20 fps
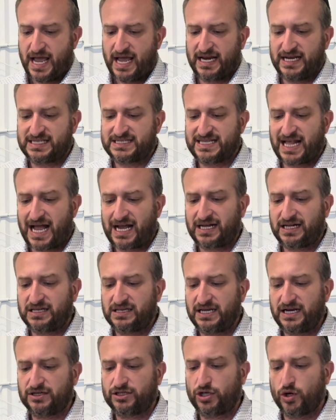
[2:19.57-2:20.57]
is not
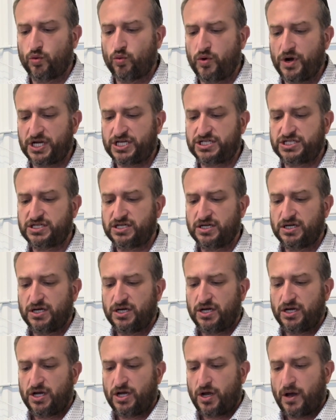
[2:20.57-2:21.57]
clear to which
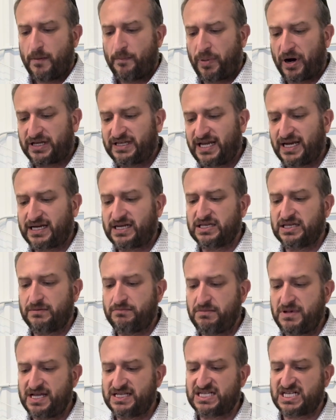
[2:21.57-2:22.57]
particular
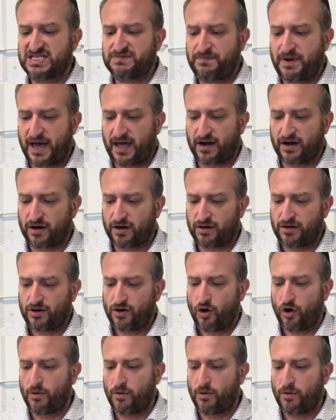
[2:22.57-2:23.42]
means is better